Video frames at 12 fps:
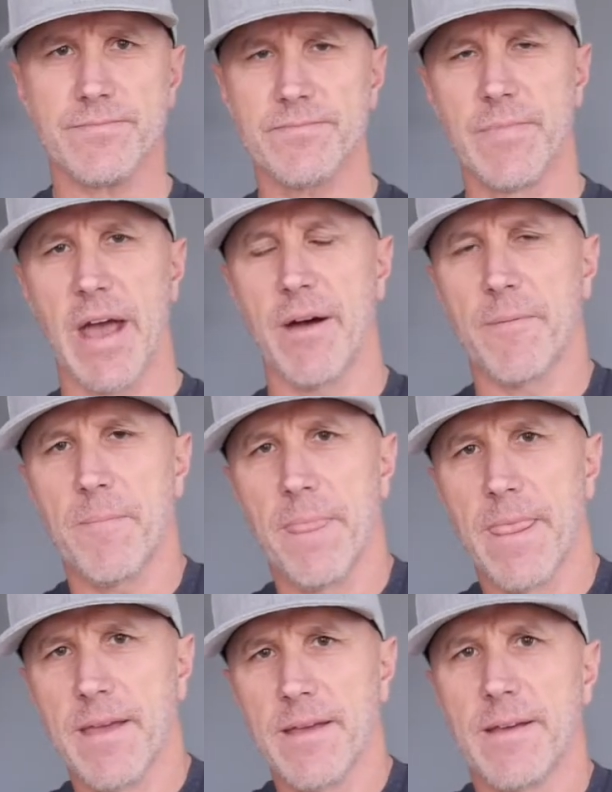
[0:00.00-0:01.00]
Now,
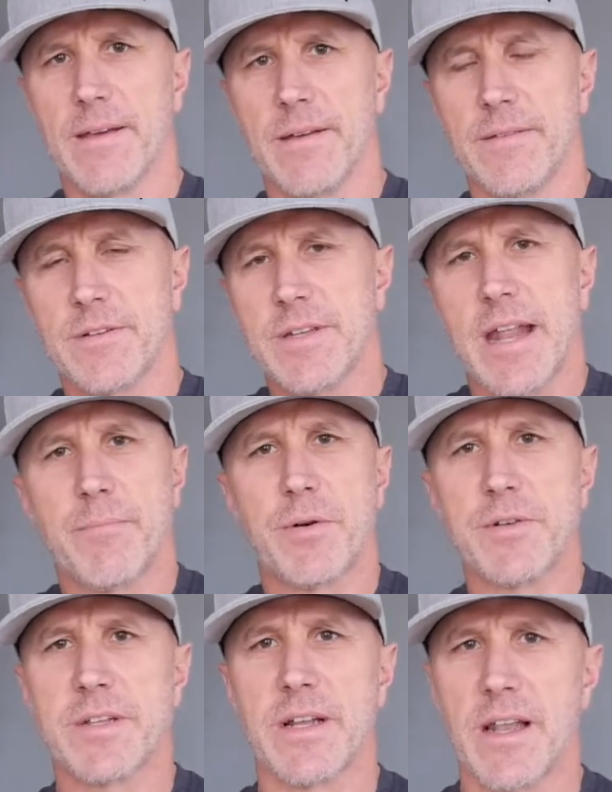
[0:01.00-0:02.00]
there's not a
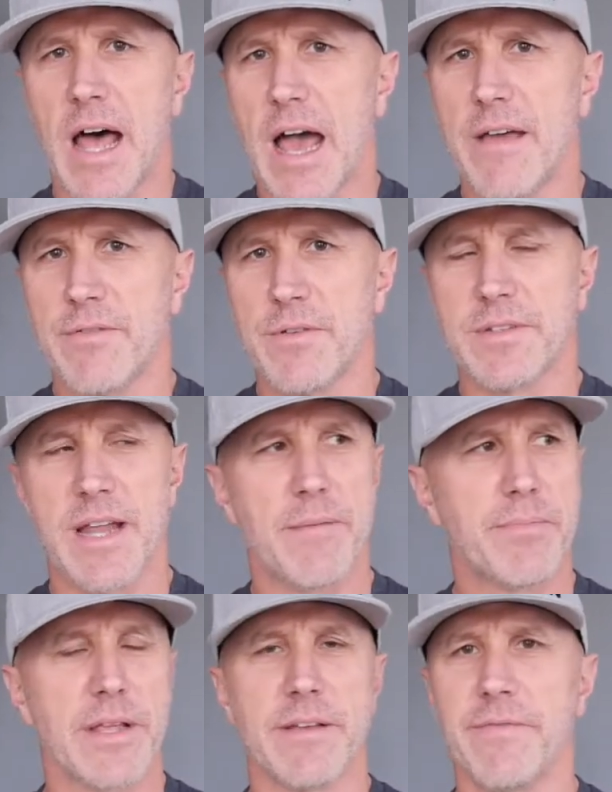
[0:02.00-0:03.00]
person alive who has
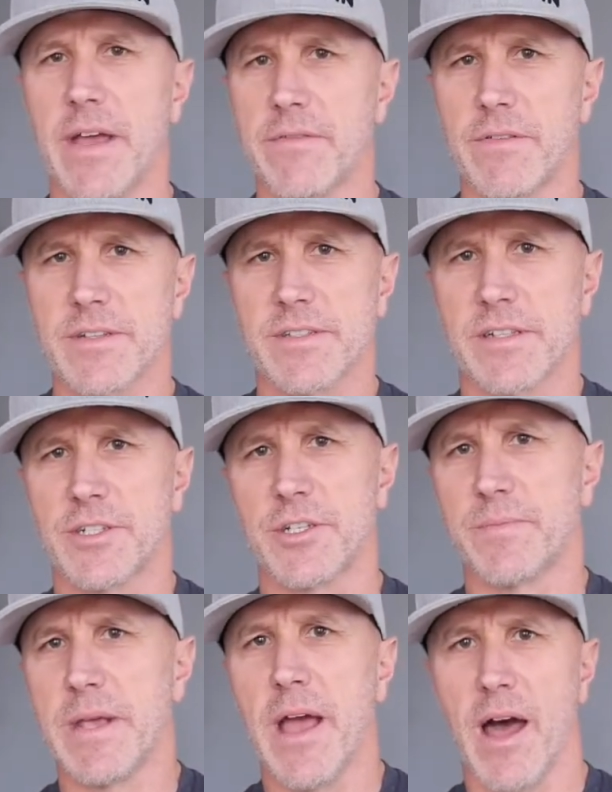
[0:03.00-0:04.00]
not played favorites. Let's
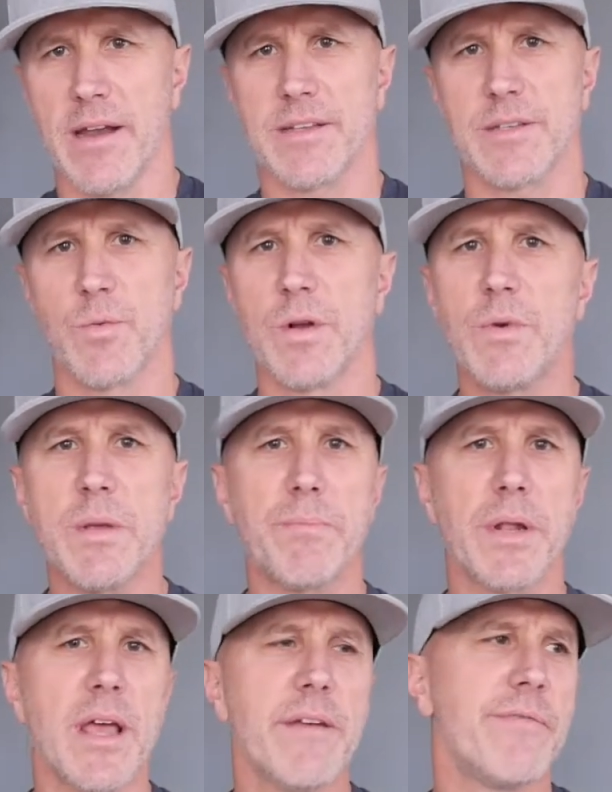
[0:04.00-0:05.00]
just be honest. When we
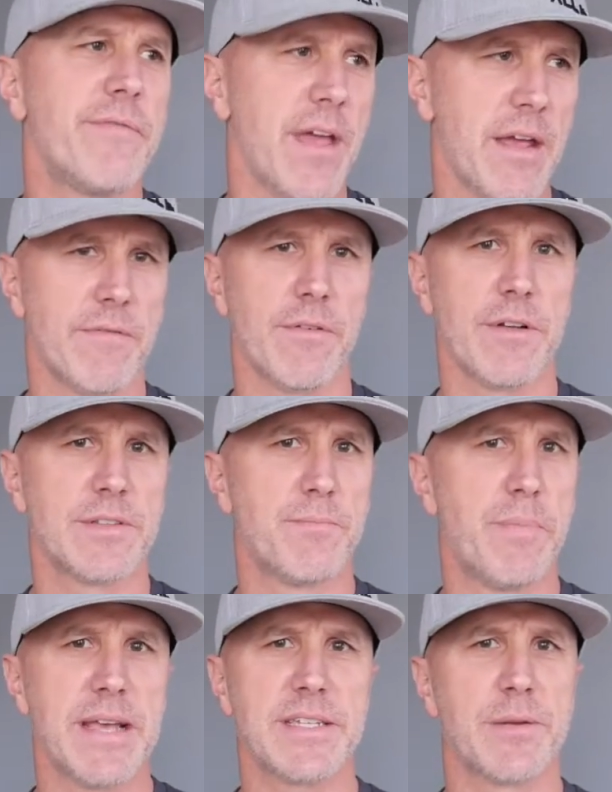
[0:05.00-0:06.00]
play favorites
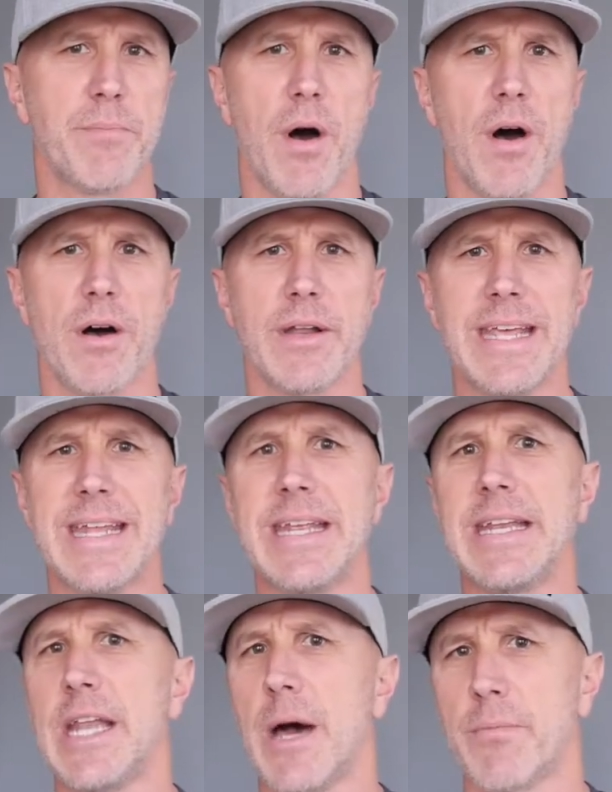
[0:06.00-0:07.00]
based upon
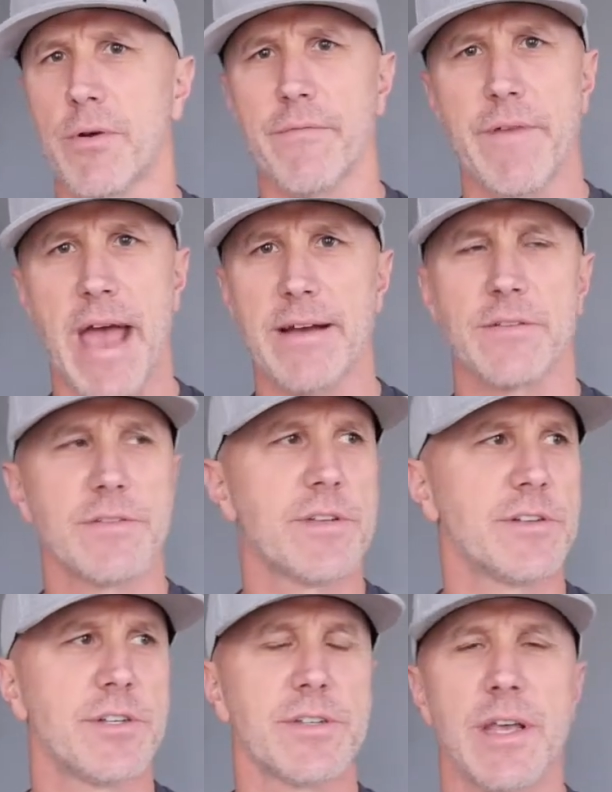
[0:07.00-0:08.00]
any number of factors,
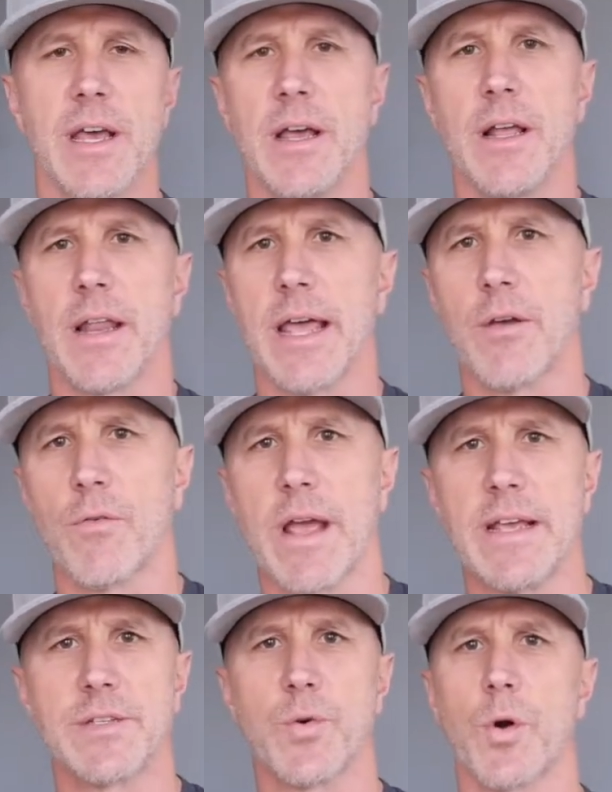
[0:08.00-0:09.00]
such as like
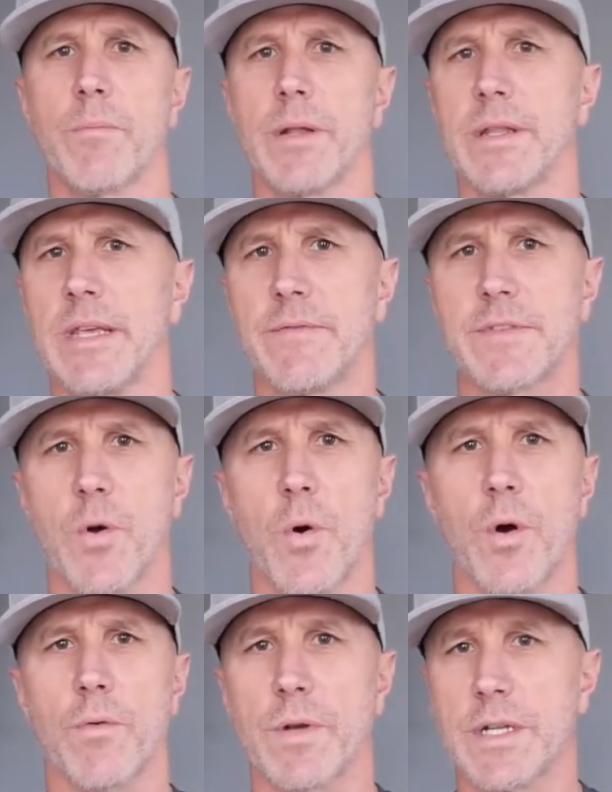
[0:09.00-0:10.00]
race or beliefs
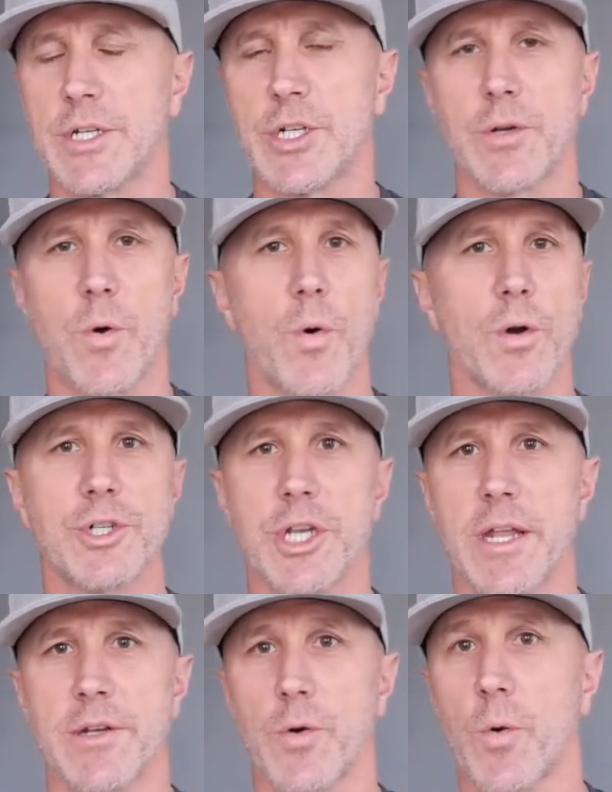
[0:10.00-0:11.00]
or religion or
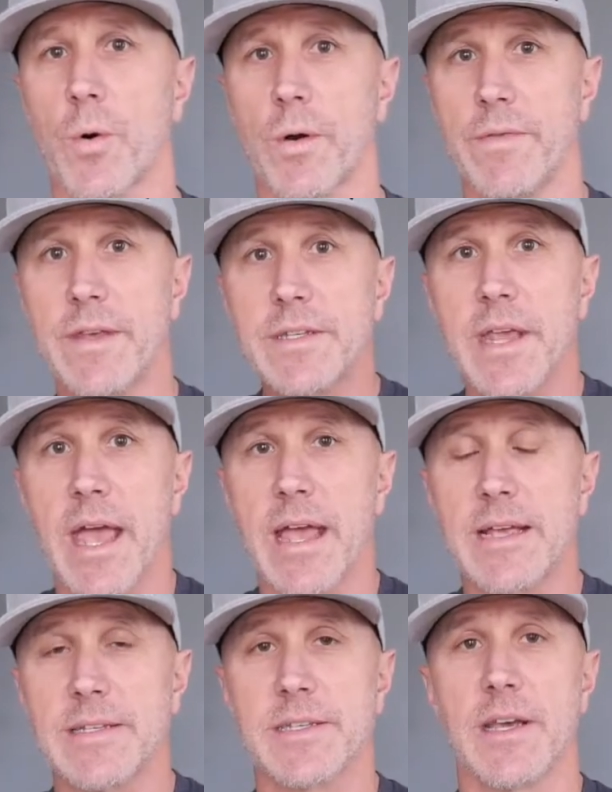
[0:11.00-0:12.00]
gender, or in this
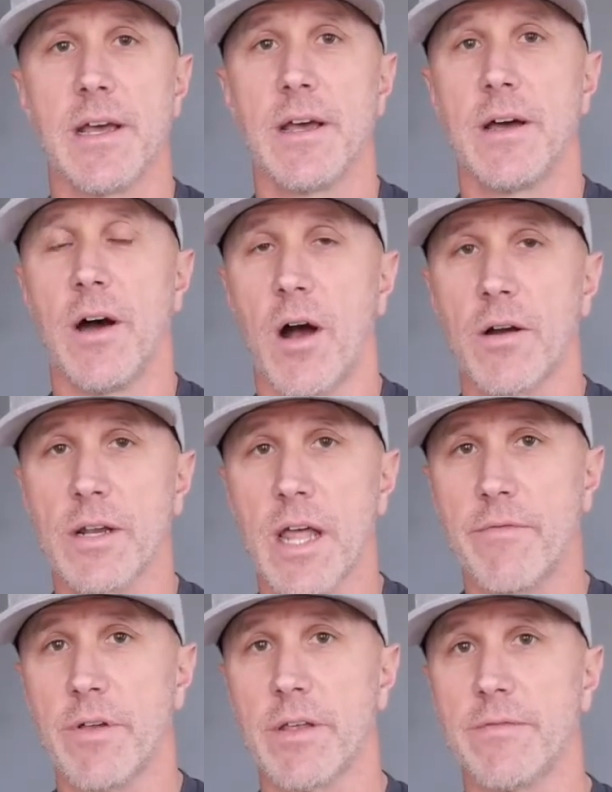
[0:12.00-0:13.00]
case, our
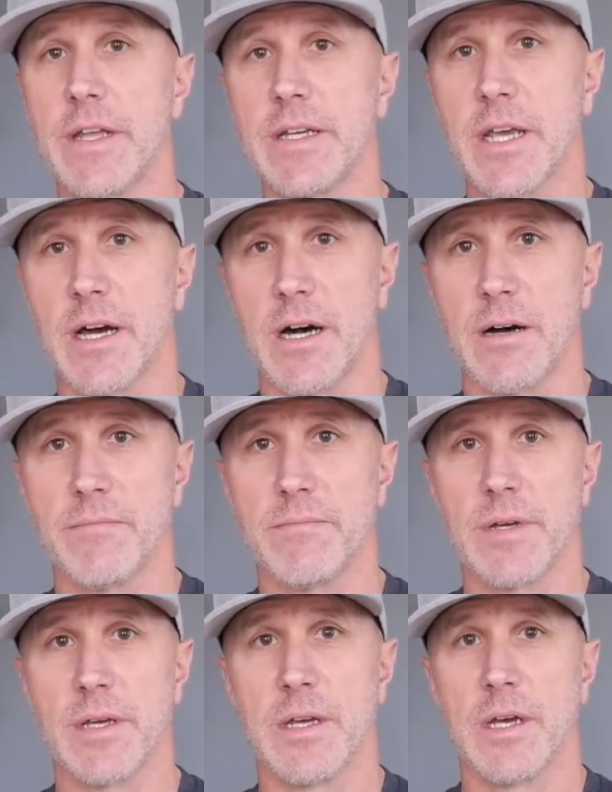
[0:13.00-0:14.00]
level of income,
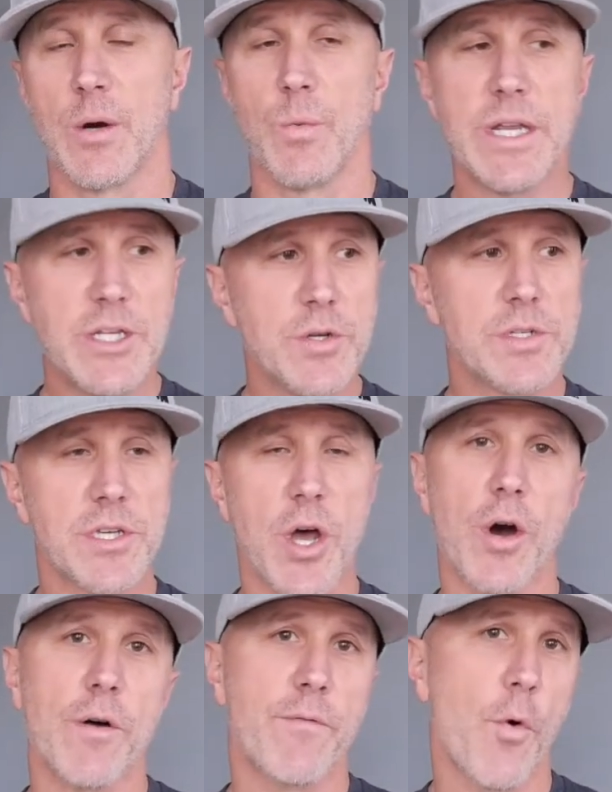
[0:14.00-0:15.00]
we do
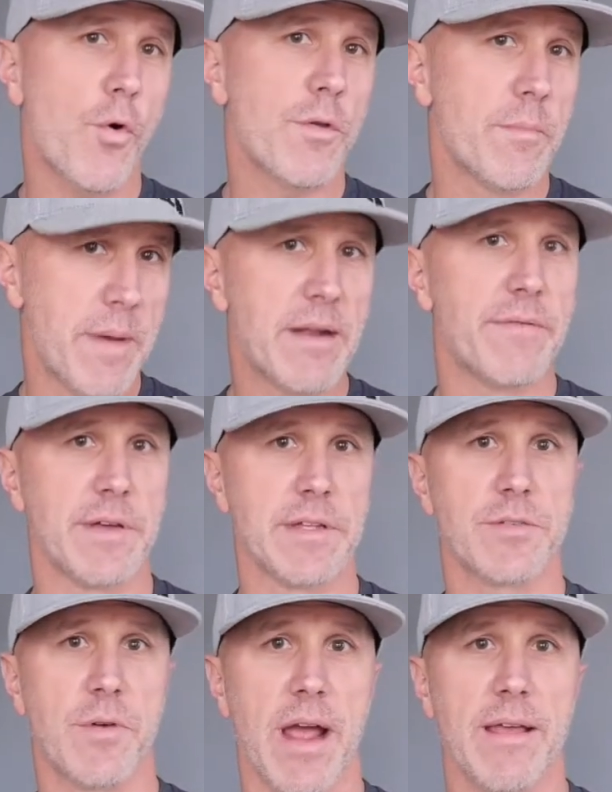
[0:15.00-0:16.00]
so for the
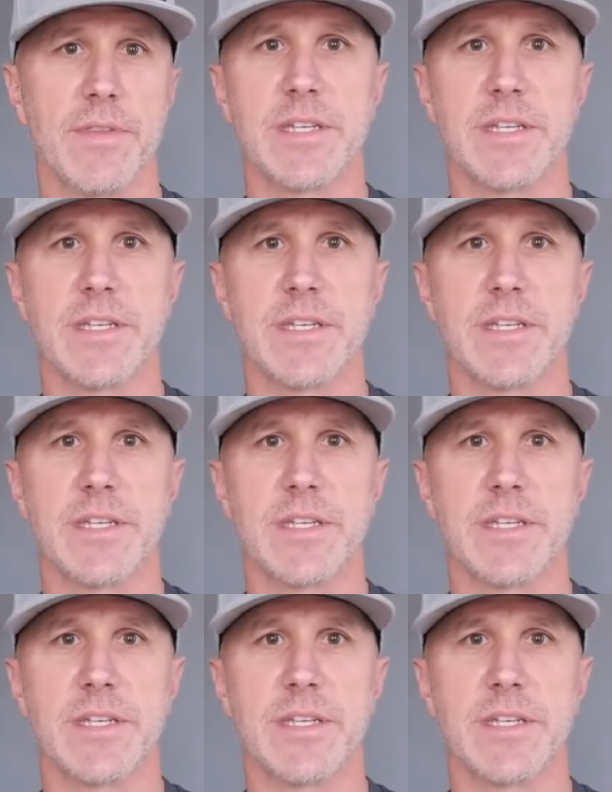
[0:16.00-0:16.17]
benefits, right?